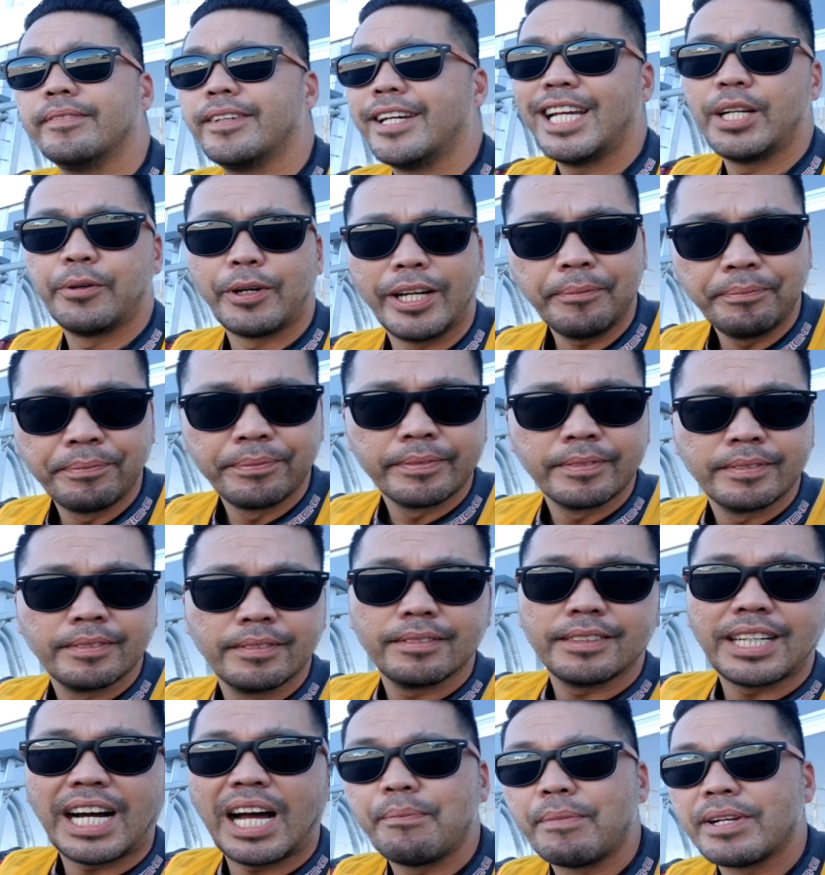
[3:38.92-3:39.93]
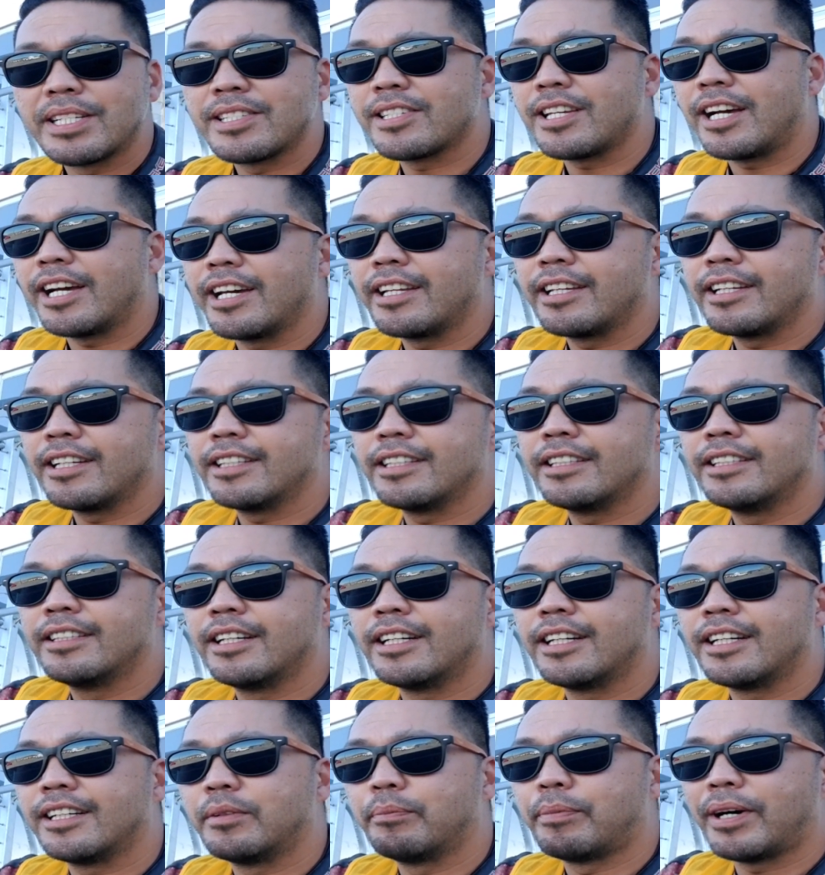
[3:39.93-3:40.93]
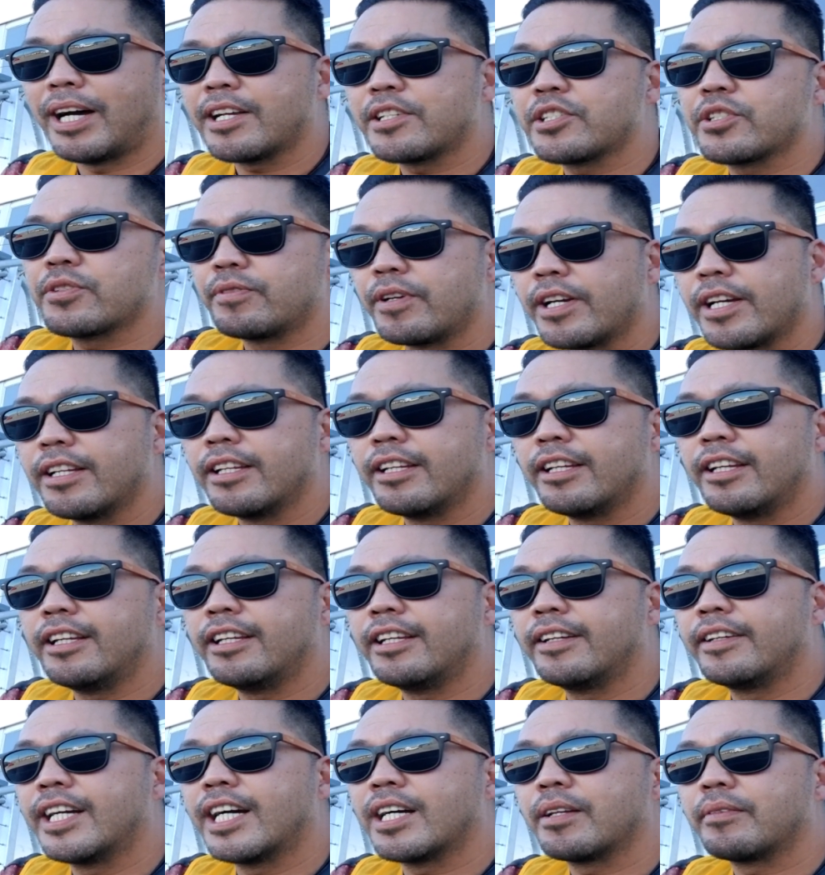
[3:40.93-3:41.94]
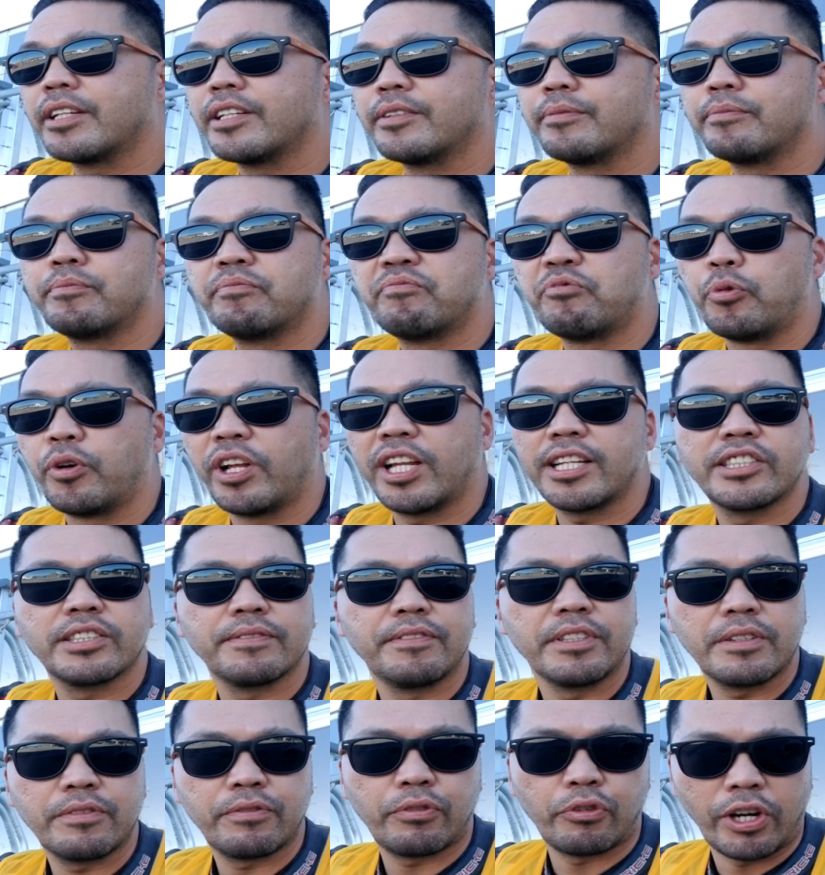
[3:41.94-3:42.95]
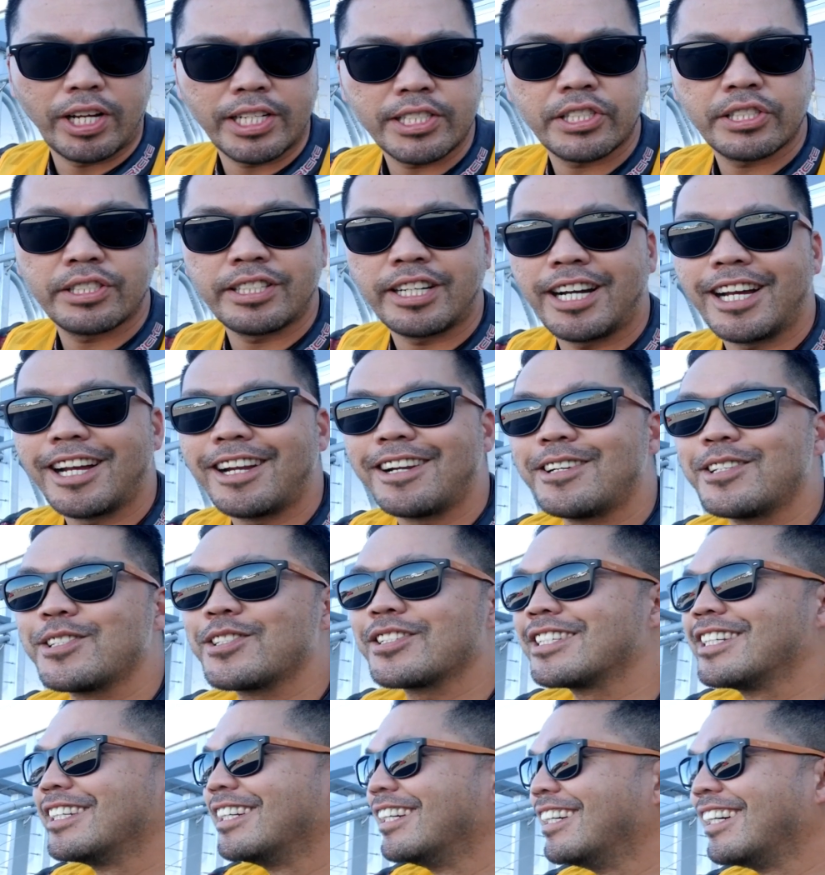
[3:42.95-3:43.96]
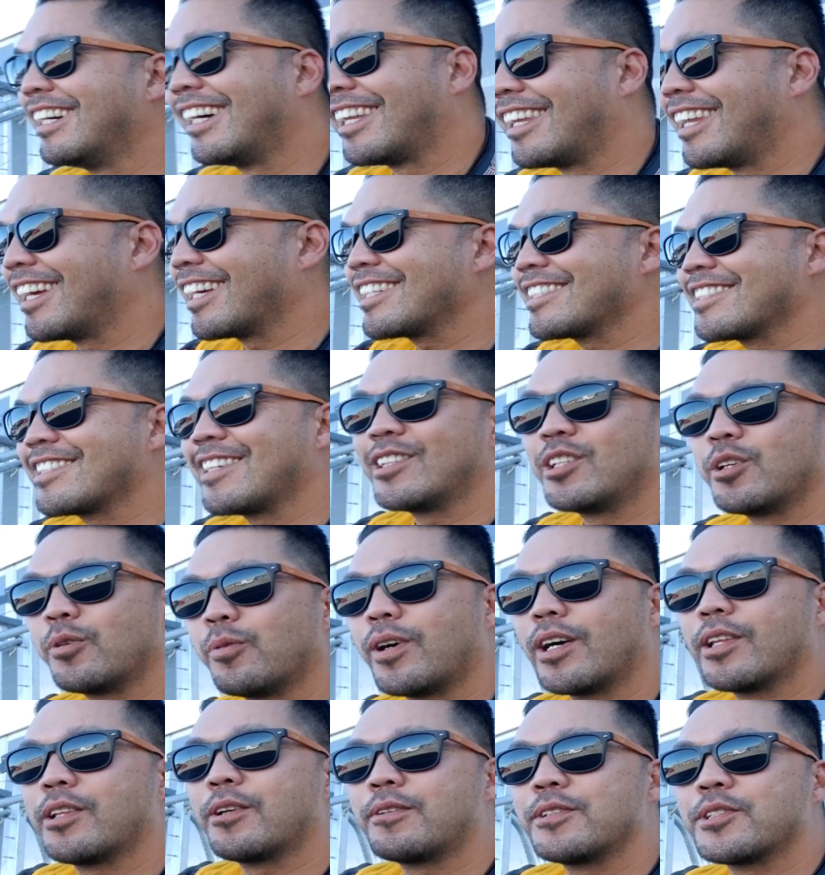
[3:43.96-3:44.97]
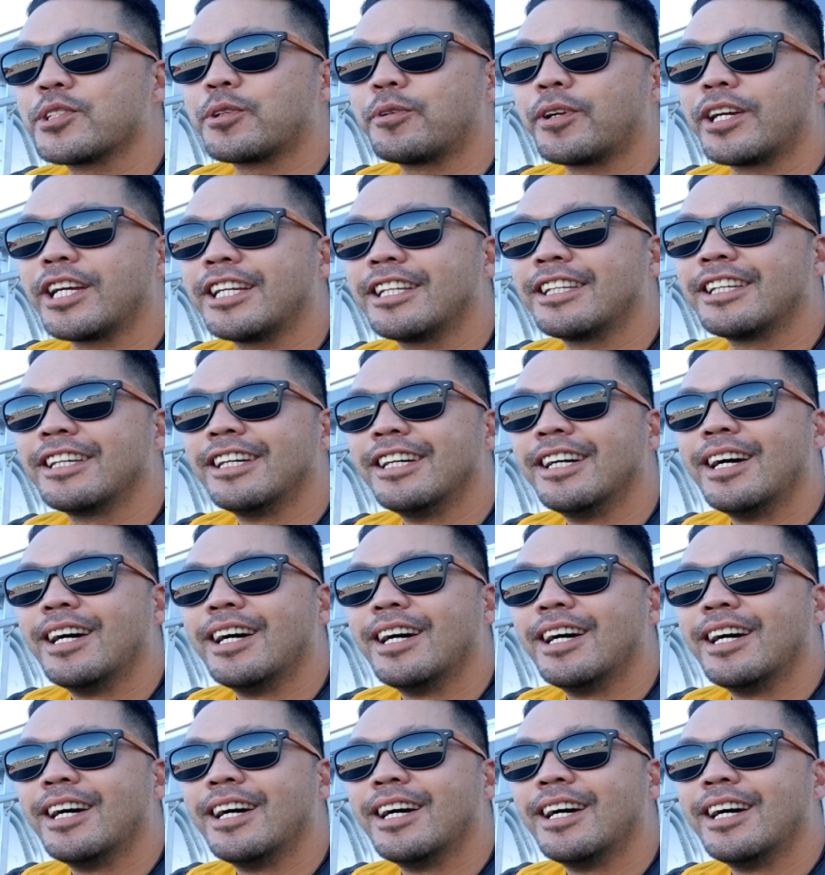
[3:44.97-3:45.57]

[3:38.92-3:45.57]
anyway, I'm excited. The bike's ready, got relatively fresh tires. And like I said, the weather is great.